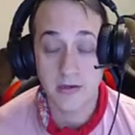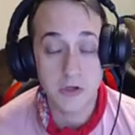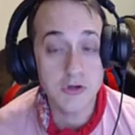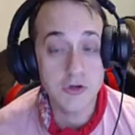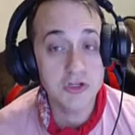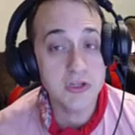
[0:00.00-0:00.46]

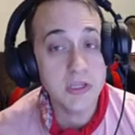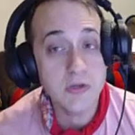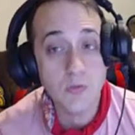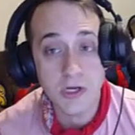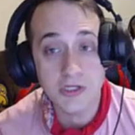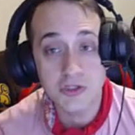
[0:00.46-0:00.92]
And
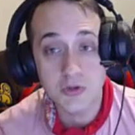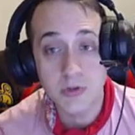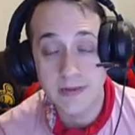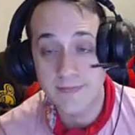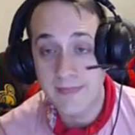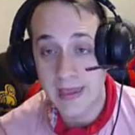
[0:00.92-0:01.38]
usually you want to
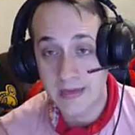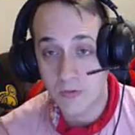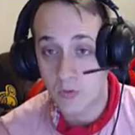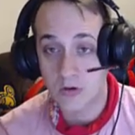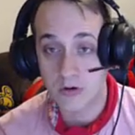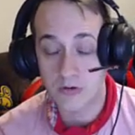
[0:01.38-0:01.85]
do it in
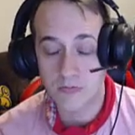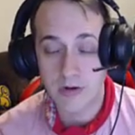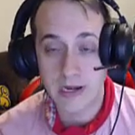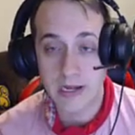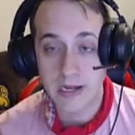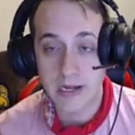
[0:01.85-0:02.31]
that
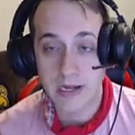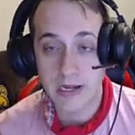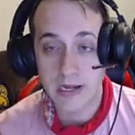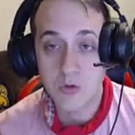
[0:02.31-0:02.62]
order, right?